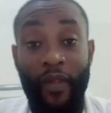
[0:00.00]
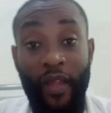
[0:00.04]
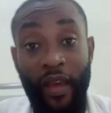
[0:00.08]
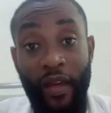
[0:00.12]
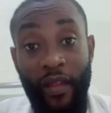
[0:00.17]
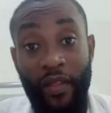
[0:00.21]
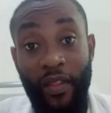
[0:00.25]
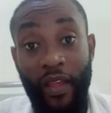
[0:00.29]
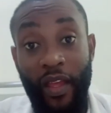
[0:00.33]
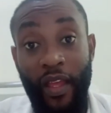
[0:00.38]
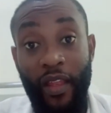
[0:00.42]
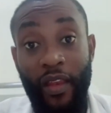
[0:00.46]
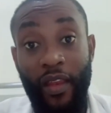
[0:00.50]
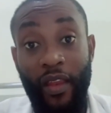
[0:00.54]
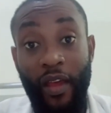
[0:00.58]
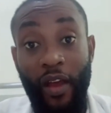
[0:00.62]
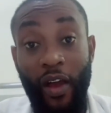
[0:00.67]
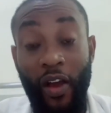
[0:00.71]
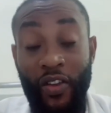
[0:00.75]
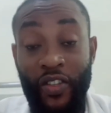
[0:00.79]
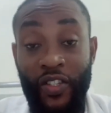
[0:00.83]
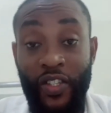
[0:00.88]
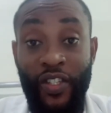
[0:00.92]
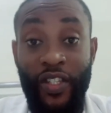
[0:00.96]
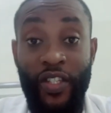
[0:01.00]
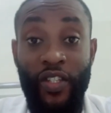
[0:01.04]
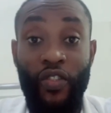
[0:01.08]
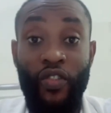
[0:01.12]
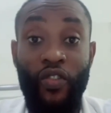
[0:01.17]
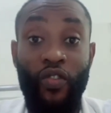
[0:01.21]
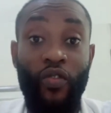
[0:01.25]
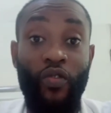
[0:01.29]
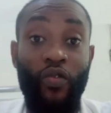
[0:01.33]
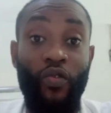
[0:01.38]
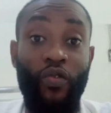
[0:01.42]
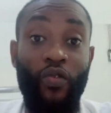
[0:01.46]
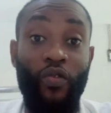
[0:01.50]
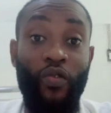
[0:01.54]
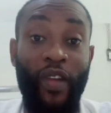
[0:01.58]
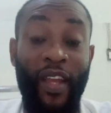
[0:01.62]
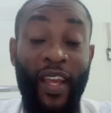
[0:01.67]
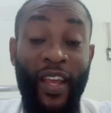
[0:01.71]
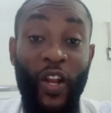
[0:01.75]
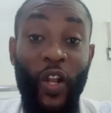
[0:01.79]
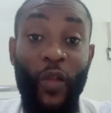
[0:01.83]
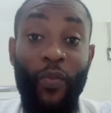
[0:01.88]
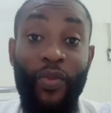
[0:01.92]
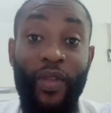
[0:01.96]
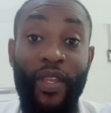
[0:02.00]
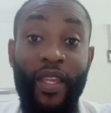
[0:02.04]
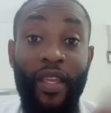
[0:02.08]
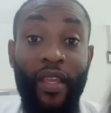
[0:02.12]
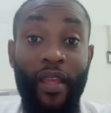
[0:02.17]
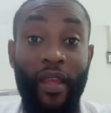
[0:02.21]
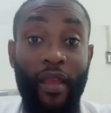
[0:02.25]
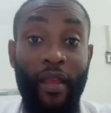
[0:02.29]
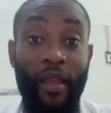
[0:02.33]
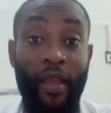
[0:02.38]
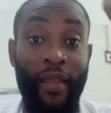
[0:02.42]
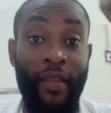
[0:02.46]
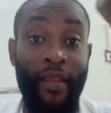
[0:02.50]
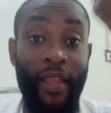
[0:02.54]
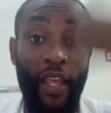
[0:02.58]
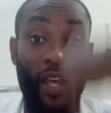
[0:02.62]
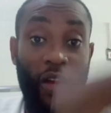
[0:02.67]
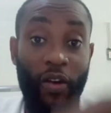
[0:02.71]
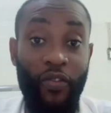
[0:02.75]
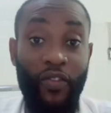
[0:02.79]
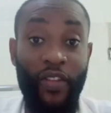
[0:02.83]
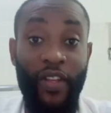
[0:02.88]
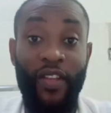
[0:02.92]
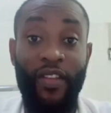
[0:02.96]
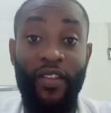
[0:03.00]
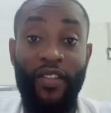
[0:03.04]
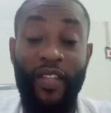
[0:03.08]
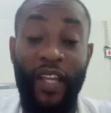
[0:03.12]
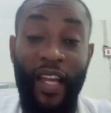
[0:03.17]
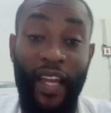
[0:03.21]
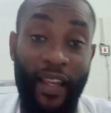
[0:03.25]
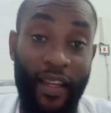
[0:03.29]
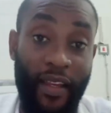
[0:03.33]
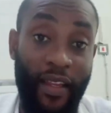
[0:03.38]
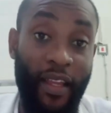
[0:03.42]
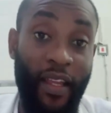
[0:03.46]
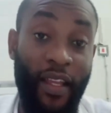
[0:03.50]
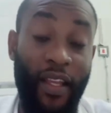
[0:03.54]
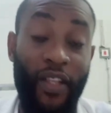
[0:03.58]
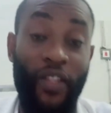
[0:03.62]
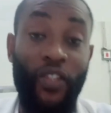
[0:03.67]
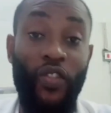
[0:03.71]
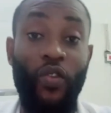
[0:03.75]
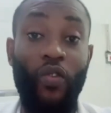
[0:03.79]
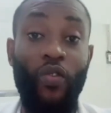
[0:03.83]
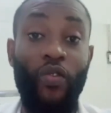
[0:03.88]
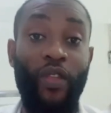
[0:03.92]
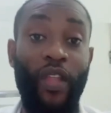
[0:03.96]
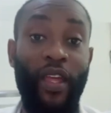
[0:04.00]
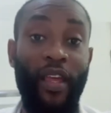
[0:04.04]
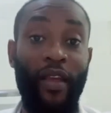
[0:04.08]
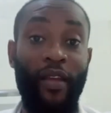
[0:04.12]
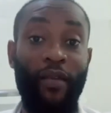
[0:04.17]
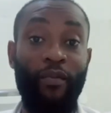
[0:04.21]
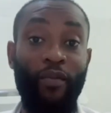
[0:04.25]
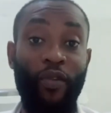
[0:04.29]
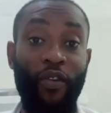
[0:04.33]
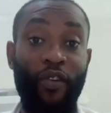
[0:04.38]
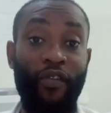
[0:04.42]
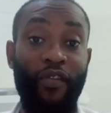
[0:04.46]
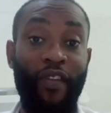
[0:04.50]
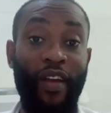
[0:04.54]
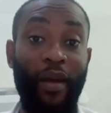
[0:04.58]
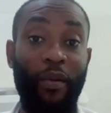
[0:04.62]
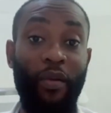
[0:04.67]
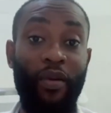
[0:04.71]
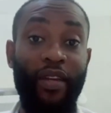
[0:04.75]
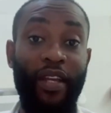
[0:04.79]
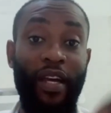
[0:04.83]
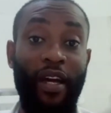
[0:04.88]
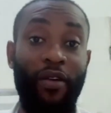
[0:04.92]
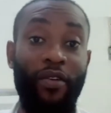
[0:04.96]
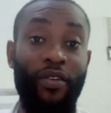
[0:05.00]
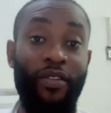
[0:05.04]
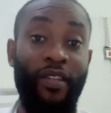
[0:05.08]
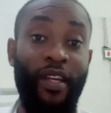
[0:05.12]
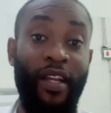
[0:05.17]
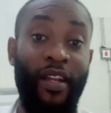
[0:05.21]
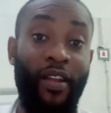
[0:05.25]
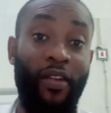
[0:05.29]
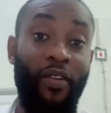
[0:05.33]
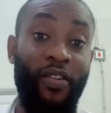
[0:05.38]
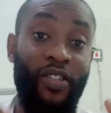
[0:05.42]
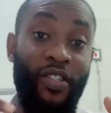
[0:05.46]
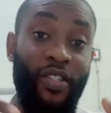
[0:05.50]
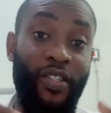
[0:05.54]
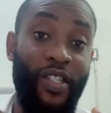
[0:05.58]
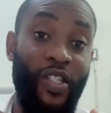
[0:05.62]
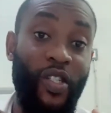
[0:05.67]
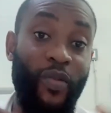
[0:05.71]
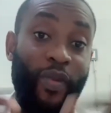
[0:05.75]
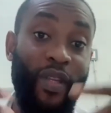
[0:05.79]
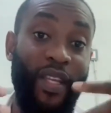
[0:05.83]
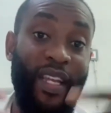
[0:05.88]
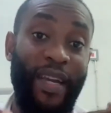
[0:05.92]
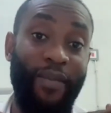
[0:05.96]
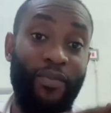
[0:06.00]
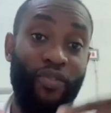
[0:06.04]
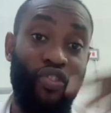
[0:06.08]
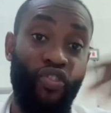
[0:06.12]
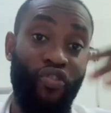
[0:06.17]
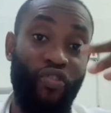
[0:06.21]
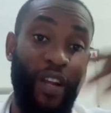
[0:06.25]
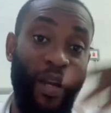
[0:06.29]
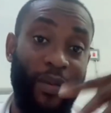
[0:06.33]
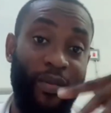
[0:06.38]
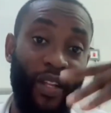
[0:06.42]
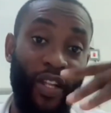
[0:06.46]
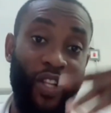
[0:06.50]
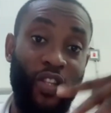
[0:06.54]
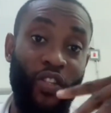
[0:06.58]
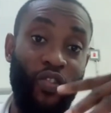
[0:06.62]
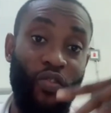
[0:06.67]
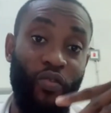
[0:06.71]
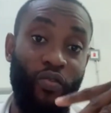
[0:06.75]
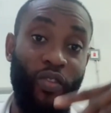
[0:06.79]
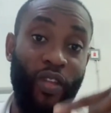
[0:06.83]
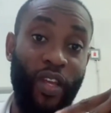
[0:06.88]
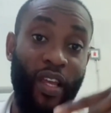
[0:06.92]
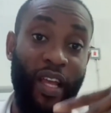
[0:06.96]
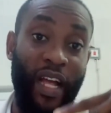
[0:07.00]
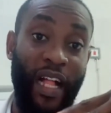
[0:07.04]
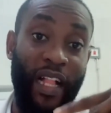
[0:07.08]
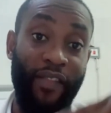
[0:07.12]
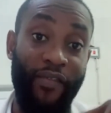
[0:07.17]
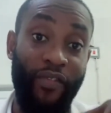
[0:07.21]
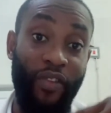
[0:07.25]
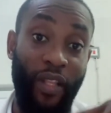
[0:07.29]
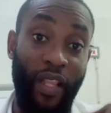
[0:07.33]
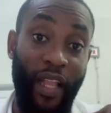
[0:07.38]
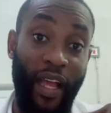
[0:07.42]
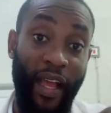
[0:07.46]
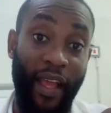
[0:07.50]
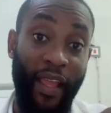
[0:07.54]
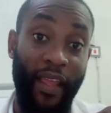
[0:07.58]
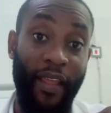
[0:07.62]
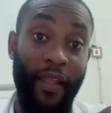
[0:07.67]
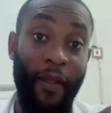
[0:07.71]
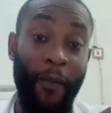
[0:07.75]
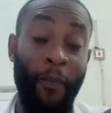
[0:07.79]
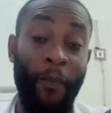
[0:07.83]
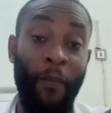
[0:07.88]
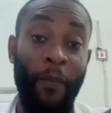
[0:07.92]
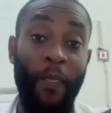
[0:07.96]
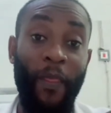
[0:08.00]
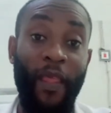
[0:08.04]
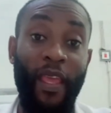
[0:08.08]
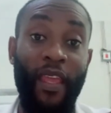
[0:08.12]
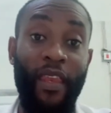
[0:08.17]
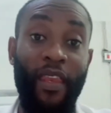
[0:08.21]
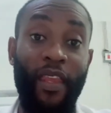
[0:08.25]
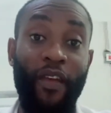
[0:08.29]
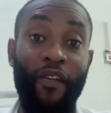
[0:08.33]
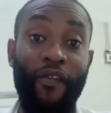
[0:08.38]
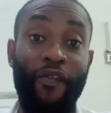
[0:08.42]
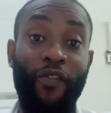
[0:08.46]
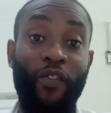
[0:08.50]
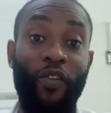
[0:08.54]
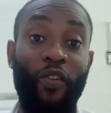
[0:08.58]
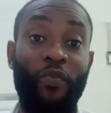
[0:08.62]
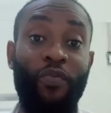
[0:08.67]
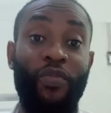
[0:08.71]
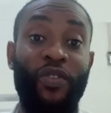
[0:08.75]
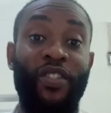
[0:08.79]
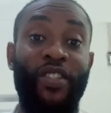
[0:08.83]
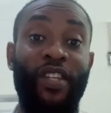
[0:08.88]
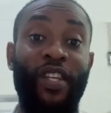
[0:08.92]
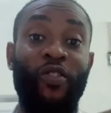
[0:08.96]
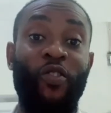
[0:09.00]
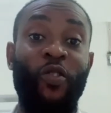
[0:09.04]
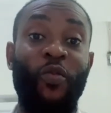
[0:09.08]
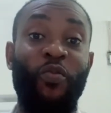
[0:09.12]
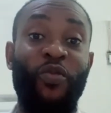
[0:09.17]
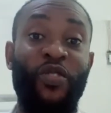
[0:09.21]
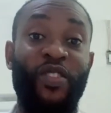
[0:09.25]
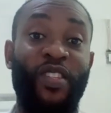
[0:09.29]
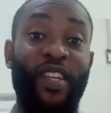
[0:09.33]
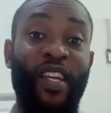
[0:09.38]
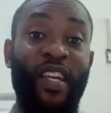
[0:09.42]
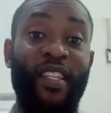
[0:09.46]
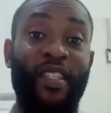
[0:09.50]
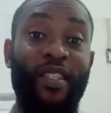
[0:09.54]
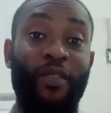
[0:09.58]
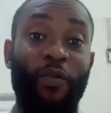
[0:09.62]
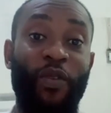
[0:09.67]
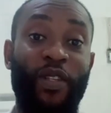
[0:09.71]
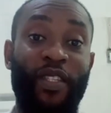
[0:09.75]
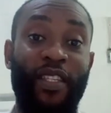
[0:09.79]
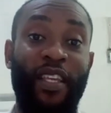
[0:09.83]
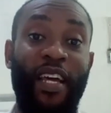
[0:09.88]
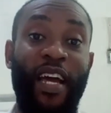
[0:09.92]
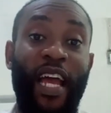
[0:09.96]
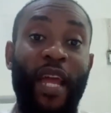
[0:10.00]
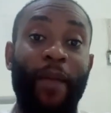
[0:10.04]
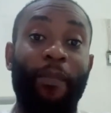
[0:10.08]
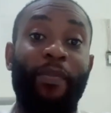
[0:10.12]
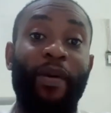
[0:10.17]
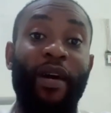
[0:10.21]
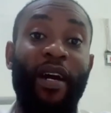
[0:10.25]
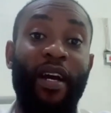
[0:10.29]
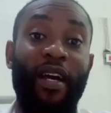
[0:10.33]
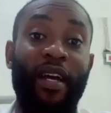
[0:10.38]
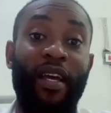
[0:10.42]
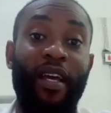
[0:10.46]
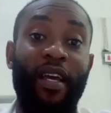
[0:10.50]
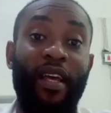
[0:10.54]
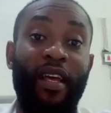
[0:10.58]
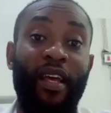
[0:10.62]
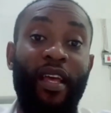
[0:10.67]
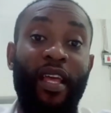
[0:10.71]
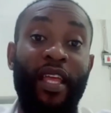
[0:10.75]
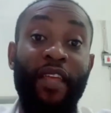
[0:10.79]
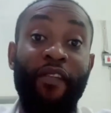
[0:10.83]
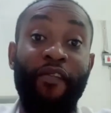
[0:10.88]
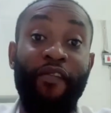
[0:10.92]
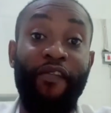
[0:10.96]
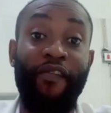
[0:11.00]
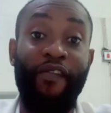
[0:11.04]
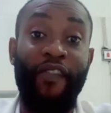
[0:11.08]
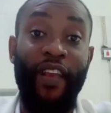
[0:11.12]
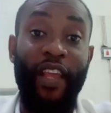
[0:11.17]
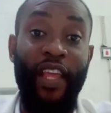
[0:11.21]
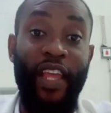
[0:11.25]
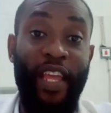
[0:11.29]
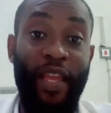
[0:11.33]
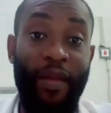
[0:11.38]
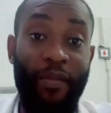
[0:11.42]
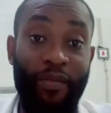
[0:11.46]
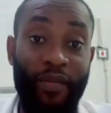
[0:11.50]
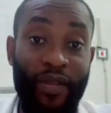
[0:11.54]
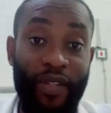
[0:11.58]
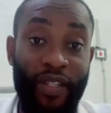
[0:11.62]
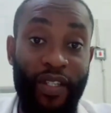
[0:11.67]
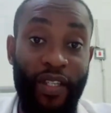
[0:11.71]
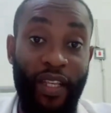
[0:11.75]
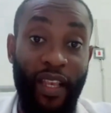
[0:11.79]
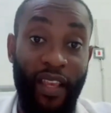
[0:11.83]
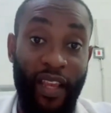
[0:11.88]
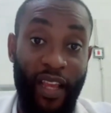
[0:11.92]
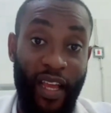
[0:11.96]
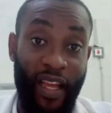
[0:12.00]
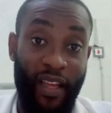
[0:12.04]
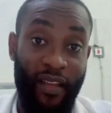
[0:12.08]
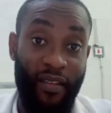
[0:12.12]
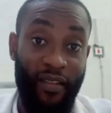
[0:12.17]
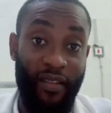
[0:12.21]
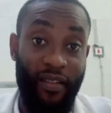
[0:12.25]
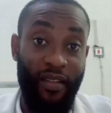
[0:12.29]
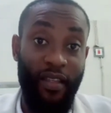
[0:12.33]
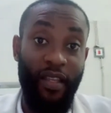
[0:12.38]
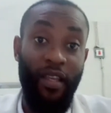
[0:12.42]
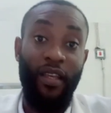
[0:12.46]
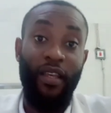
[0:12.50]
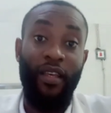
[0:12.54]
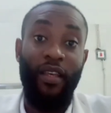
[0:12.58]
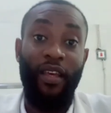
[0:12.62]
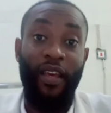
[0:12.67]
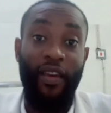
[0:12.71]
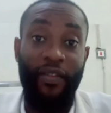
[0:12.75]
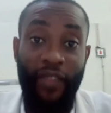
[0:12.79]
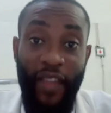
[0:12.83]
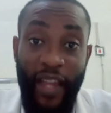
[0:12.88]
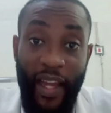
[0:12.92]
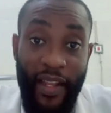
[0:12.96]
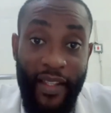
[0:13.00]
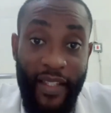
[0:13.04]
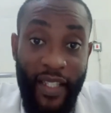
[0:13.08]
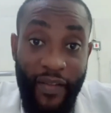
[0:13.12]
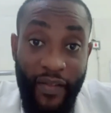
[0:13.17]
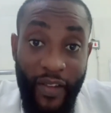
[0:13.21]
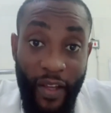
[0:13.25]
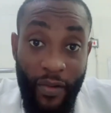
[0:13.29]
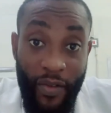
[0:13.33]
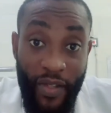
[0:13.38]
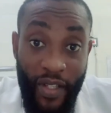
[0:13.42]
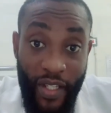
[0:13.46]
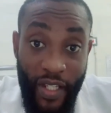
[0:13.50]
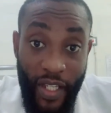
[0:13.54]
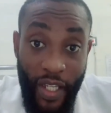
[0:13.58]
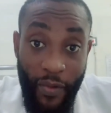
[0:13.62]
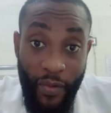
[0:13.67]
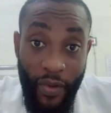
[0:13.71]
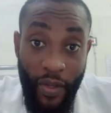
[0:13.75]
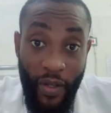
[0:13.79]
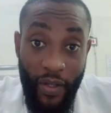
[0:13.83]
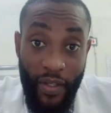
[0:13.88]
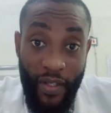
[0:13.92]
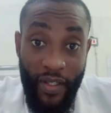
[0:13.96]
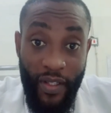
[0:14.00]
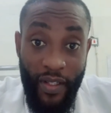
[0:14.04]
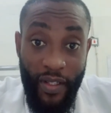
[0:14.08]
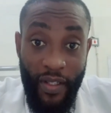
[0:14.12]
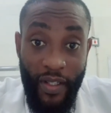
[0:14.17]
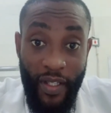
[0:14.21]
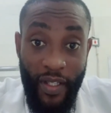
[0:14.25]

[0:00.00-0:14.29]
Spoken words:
and then oxygen too cannot be inhaled inside. So both carbon dioxide and oxygen become trapped into the alveoli, and therefore patients will present with hyper-inflamed lungs, and that is a very serious